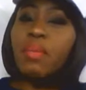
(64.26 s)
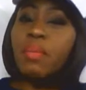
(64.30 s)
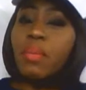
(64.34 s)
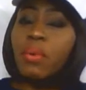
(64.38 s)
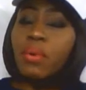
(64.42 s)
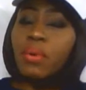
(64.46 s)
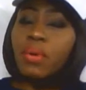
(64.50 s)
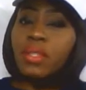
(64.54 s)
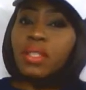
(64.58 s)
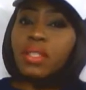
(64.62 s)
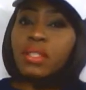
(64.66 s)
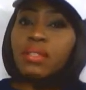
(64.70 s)

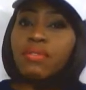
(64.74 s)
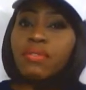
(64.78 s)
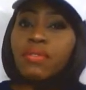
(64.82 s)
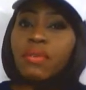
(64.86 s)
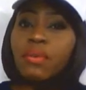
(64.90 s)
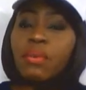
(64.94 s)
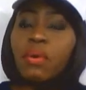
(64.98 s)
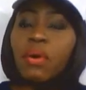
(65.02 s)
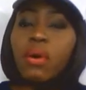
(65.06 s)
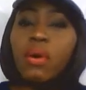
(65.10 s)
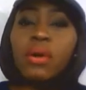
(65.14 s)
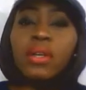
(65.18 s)
important
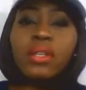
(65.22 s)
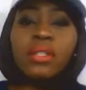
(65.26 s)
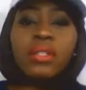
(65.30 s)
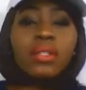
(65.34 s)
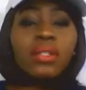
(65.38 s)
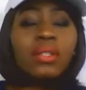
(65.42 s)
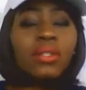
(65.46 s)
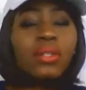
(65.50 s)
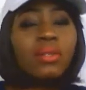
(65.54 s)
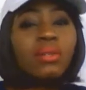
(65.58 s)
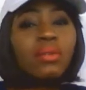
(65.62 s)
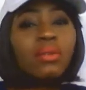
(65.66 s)
for
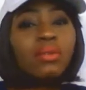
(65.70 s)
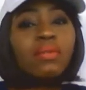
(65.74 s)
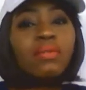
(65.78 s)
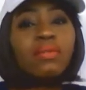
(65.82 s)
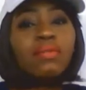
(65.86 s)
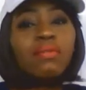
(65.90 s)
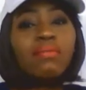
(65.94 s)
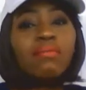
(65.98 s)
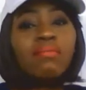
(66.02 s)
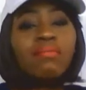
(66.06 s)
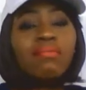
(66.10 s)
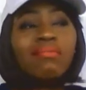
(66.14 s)
us to
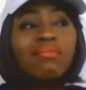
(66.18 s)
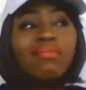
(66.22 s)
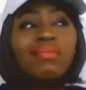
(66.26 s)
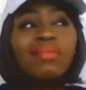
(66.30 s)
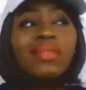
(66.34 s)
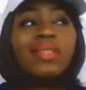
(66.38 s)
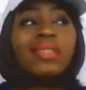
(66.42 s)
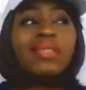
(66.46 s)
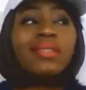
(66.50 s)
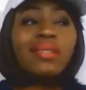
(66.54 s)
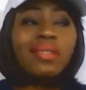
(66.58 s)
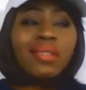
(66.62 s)

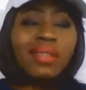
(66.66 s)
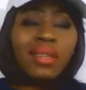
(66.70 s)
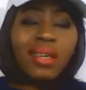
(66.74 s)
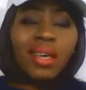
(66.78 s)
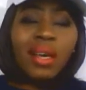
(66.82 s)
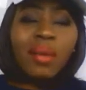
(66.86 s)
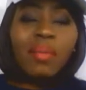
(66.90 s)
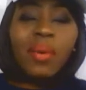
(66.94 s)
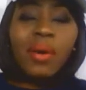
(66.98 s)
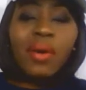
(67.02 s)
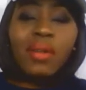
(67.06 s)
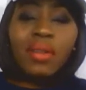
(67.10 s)

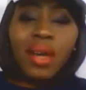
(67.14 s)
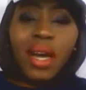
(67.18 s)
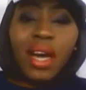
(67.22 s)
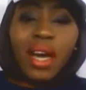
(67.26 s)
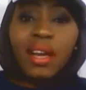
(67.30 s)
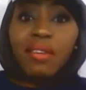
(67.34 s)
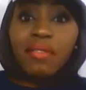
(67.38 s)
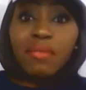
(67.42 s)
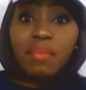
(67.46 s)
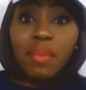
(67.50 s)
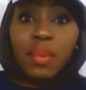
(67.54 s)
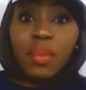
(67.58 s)
think about the
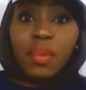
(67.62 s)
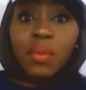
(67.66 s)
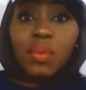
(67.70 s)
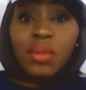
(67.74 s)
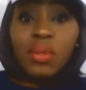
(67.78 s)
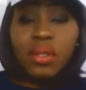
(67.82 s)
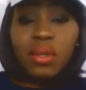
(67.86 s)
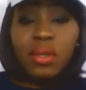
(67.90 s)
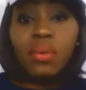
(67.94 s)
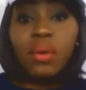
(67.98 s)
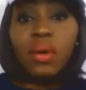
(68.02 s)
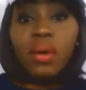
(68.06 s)
kind of people
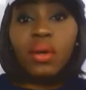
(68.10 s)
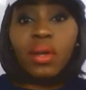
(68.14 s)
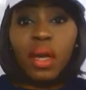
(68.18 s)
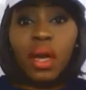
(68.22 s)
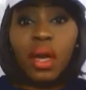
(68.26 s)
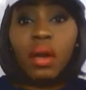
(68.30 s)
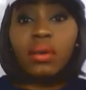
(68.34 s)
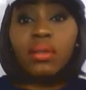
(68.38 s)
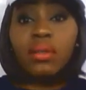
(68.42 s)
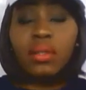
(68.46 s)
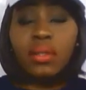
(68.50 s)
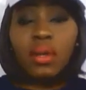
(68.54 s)
we
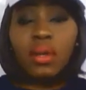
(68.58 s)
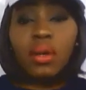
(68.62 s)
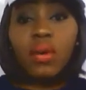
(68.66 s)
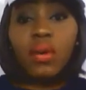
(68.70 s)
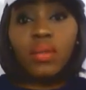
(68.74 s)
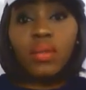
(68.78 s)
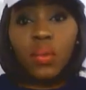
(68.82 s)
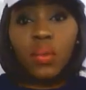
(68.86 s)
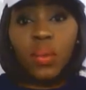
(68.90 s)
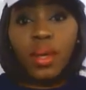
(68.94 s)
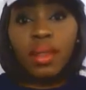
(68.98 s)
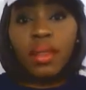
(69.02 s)
surround
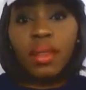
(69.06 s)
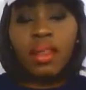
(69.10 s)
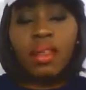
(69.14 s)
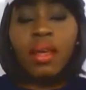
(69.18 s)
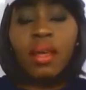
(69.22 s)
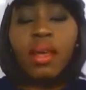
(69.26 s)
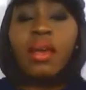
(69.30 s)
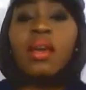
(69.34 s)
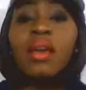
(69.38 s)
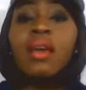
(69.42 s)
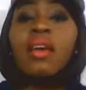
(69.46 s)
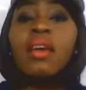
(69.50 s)
ourselves with.
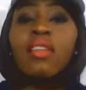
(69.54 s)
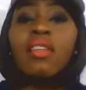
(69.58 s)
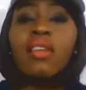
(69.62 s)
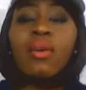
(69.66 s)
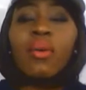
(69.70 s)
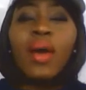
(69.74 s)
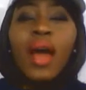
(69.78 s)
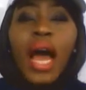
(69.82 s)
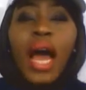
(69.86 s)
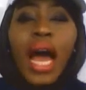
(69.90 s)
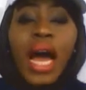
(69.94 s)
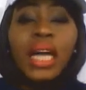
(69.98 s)

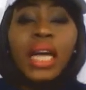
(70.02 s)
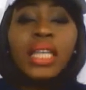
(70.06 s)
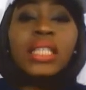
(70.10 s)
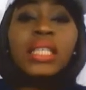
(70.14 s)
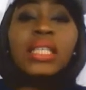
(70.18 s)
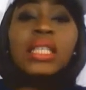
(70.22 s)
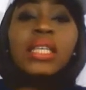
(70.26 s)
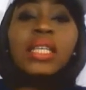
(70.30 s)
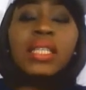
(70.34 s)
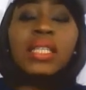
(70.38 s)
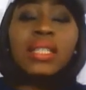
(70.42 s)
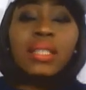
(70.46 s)
There are
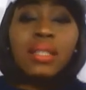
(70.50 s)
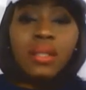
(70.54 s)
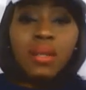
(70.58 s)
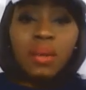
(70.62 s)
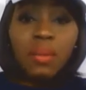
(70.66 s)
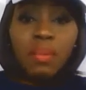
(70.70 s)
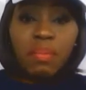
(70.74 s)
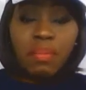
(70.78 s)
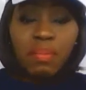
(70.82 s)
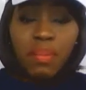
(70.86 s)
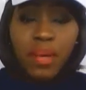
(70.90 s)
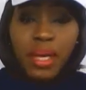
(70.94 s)
actually
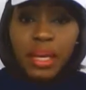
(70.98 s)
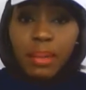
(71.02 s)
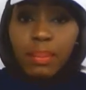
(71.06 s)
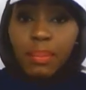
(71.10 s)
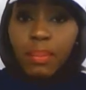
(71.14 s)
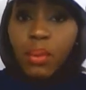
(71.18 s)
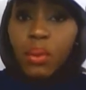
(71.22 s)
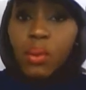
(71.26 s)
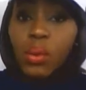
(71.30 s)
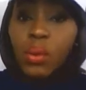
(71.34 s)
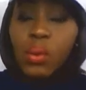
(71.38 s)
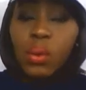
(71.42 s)
some
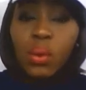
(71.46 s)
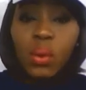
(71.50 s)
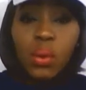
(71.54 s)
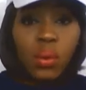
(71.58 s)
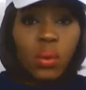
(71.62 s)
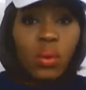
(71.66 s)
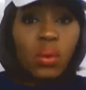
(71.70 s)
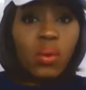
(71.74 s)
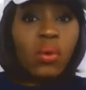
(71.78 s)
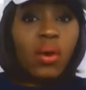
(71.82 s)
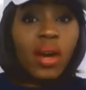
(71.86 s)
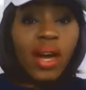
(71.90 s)
people
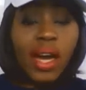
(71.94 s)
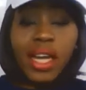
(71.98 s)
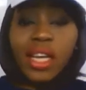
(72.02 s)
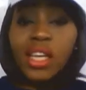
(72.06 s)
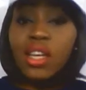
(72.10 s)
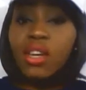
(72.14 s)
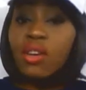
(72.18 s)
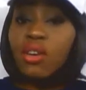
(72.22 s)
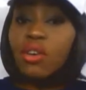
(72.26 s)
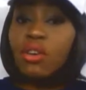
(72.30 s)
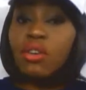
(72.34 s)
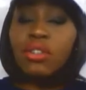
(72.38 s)
who are
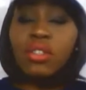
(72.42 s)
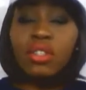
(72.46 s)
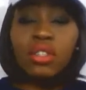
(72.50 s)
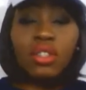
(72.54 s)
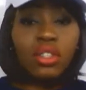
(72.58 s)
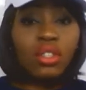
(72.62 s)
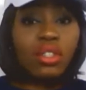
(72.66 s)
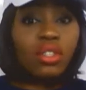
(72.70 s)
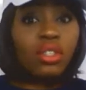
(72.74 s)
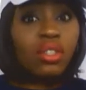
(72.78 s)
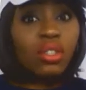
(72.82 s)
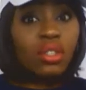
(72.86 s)
not
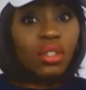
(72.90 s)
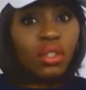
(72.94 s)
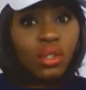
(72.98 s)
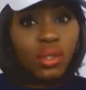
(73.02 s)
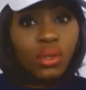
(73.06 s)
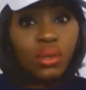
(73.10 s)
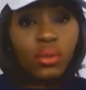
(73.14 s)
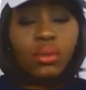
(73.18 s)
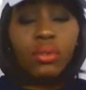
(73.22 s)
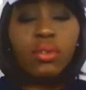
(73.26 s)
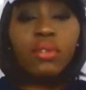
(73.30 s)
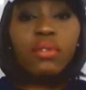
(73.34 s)
just
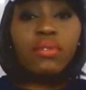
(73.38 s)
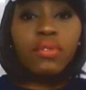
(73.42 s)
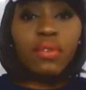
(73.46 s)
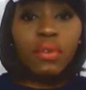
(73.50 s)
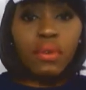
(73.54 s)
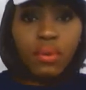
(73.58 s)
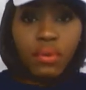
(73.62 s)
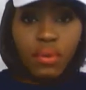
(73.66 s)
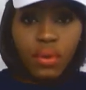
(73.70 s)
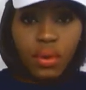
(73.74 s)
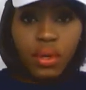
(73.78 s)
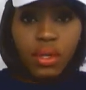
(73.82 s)
good
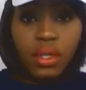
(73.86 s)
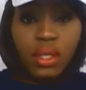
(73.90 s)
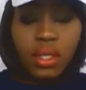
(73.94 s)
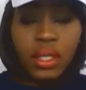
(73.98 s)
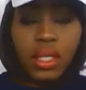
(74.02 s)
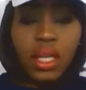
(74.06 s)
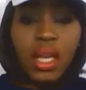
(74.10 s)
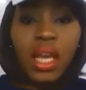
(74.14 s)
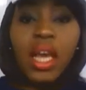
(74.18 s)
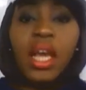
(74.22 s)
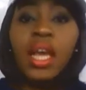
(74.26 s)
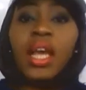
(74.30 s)
for
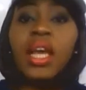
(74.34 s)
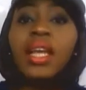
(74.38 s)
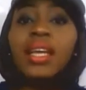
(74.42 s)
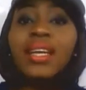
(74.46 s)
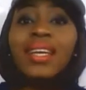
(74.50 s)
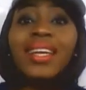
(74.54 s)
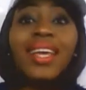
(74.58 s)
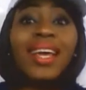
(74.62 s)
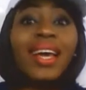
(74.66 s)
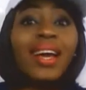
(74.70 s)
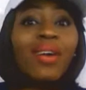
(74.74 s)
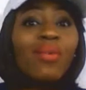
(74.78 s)
us.
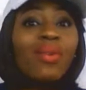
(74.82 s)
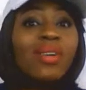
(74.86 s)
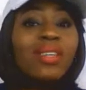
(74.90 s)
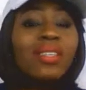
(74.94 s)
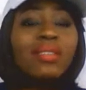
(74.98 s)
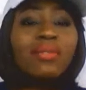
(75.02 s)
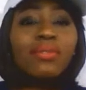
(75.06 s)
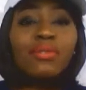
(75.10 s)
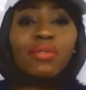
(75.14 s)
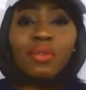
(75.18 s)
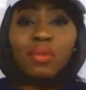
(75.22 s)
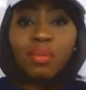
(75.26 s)
They are
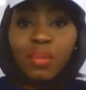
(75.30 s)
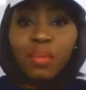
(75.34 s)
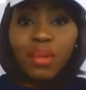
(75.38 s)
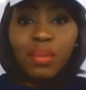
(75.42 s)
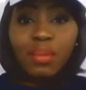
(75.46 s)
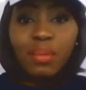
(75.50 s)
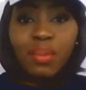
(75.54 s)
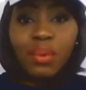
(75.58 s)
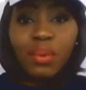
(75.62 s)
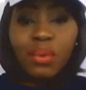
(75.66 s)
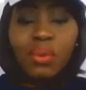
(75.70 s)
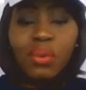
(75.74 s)
wonderful
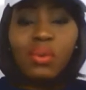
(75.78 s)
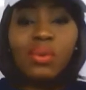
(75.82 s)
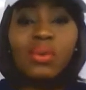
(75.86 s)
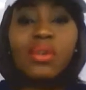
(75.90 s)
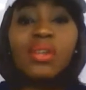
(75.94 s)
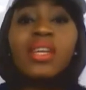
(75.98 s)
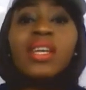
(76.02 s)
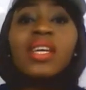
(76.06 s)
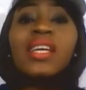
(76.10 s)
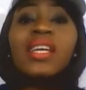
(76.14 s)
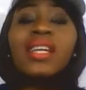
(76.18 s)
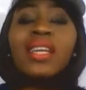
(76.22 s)
people.
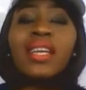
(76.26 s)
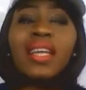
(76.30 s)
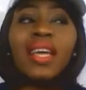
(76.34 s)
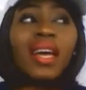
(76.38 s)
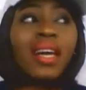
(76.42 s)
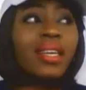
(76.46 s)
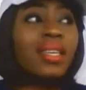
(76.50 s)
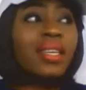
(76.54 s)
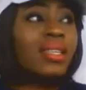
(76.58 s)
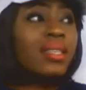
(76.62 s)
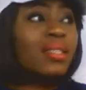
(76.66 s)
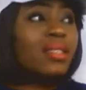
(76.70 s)
They
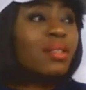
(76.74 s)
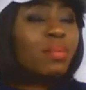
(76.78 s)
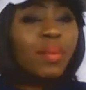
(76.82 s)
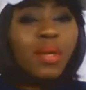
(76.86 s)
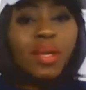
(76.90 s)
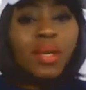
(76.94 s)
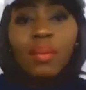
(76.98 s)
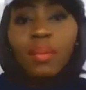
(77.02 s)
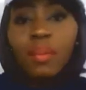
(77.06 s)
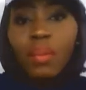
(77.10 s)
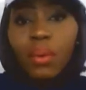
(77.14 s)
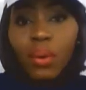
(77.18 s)
are good
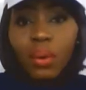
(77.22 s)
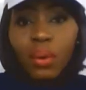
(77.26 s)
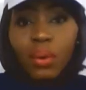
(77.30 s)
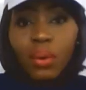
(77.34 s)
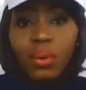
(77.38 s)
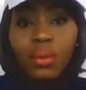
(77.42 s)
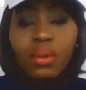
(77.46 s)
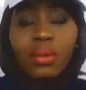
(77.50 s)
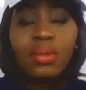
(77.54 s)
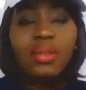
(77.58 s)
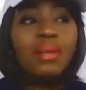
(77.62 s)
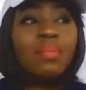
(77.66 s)

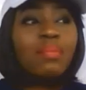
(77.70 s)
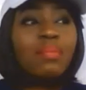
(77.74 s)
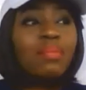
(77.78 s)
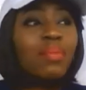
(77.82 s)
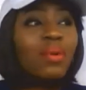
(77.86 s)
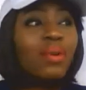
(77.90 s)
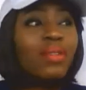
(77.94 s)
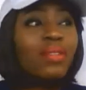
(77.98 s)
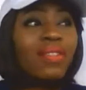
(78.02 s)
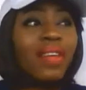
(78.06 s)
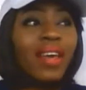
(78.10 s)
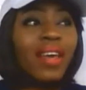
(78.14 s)
people,
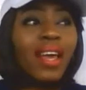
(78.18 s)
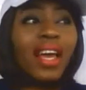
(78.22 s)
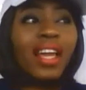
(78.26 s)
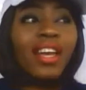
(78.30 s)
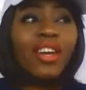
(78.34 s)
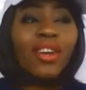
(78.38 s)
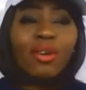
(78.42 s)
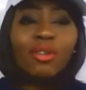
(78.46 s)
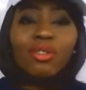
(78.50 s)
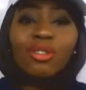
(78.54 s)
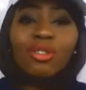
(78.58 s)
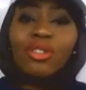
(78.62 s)
but they are
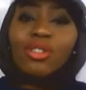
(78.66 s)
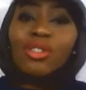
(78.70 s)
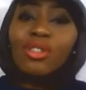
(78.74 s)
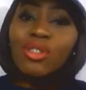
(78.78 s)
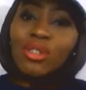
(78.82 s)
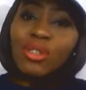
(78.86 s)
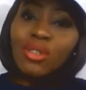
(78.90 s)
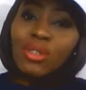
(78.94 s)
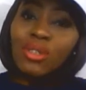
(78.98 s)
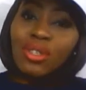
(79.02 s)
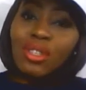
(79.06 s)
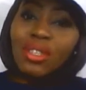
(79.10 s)
not just
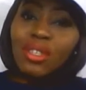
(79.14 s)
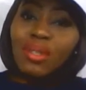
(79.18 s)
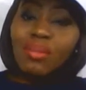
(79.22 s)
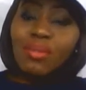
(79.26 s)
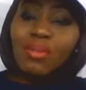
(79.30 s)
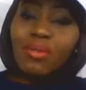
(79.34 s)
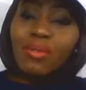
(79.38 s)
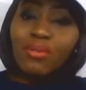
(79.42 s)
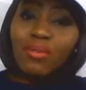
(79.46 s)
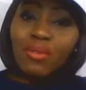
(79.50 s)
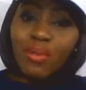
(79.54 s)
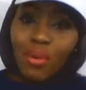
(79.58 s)

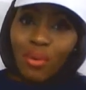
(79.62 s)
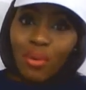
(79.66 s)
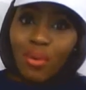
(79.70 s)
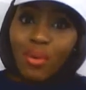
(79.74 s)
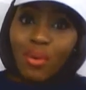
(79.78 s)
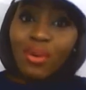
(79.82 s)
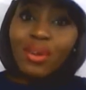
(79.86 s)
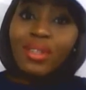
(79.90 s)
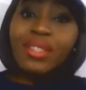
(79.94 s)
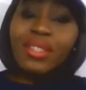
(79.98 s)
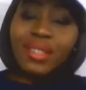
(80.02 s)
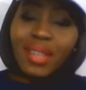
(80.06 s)
suitable
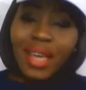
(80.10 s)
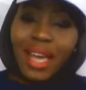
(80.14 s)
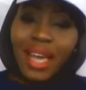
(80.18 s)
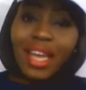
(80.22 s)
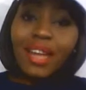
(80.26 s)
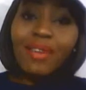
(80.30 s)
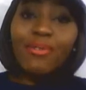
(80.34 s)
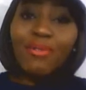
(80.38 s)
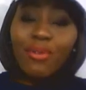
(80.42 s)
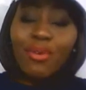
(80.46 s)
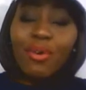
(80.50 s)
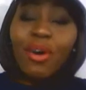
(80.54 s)
for us
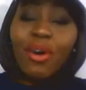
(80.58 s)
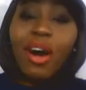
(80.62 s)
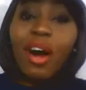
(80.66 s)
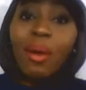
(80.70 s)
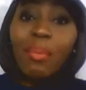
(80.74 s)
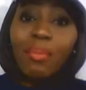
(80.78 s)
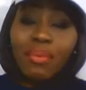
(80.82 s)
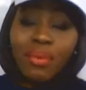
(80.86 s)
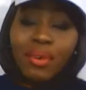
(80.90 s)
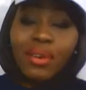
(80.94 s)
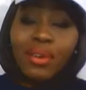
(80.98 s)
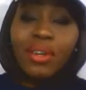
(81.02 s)
and for
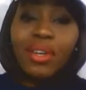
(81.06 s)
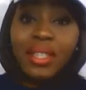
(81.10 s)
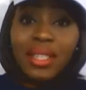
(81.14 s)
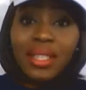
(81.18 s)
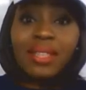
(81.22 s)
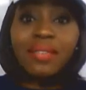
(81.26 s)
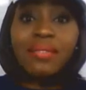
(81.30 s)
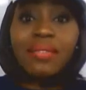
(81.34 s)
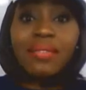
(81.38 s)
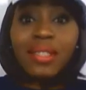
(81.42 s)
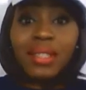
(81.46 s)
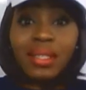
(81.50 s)
our
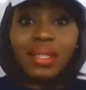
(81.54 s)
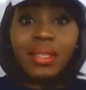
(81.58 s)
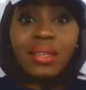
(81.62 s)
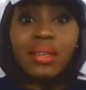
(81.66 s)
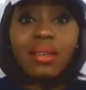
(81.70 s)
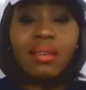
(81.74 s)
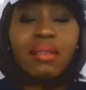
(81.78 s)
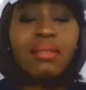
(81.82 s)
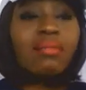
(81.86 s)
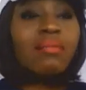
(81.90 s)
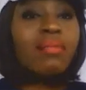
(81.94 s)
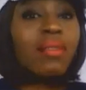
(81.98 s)

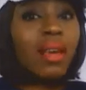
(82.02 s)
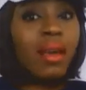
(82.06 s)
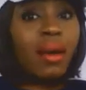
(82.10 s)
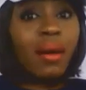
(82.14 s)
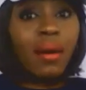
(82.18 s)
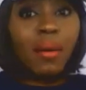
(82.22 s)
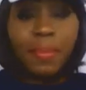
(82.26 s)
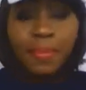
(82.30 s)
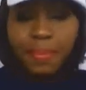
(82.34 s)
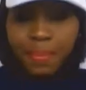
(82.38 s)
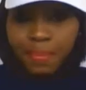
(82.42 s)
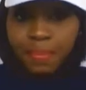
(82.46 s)
productivity.
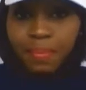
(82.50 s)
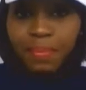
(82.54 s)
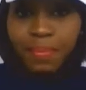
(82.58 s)
Yeah.